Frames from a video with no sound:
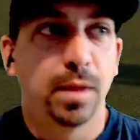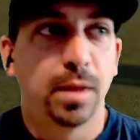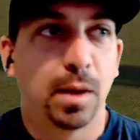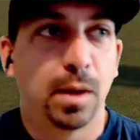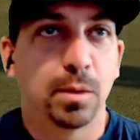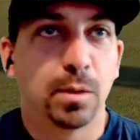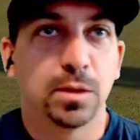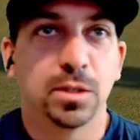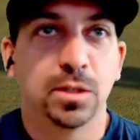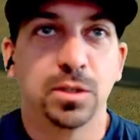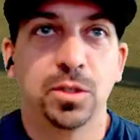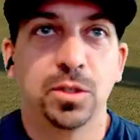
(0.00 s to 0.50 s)

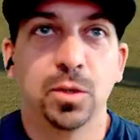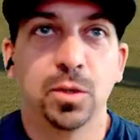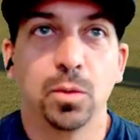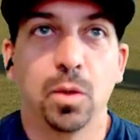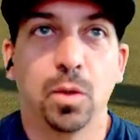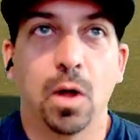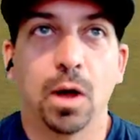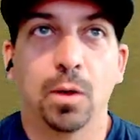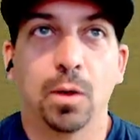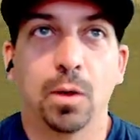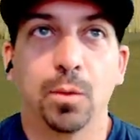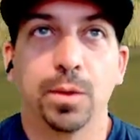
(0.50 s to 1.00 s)
wasn't too
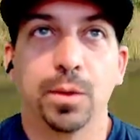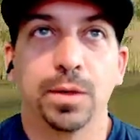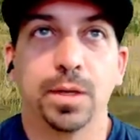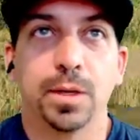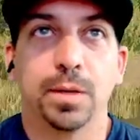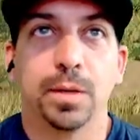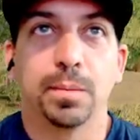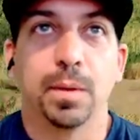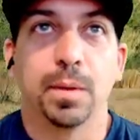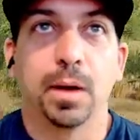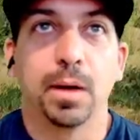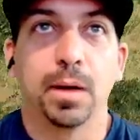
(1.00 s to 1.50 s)

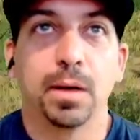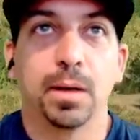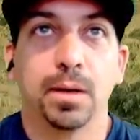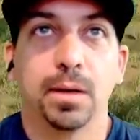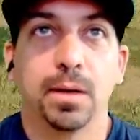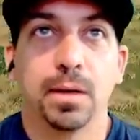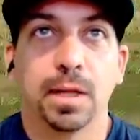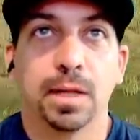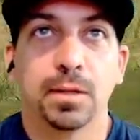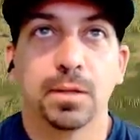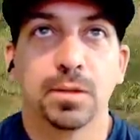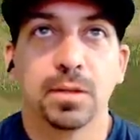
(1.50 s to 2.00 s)
long-winded, but
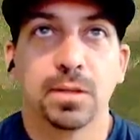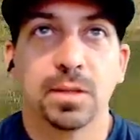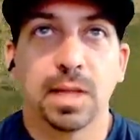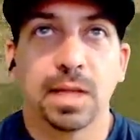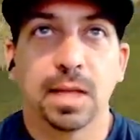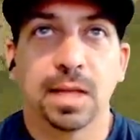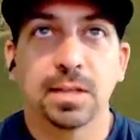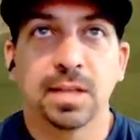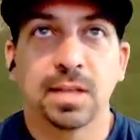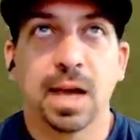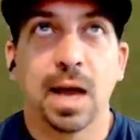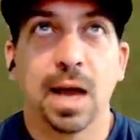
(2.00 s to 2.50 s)

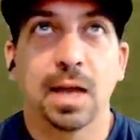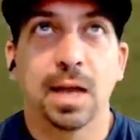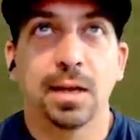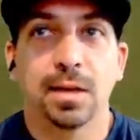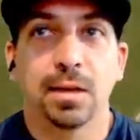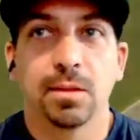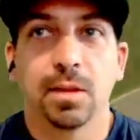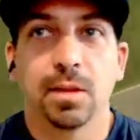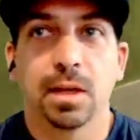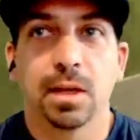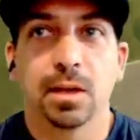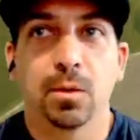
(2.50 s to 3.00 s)
that's kind
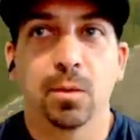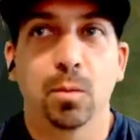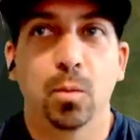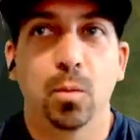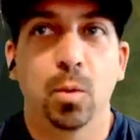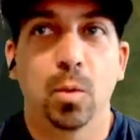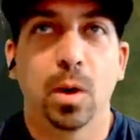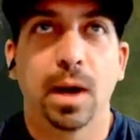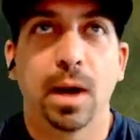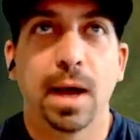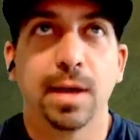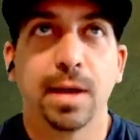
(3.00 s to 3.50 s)
of like
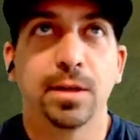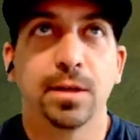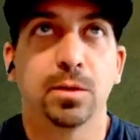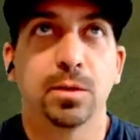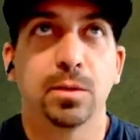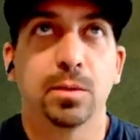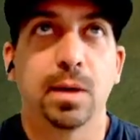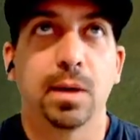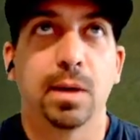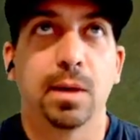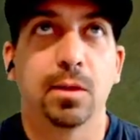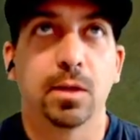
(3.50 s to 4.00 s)
what I do
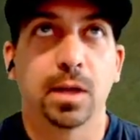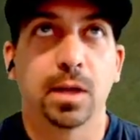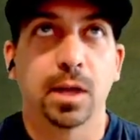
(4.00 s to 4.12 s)
when I look at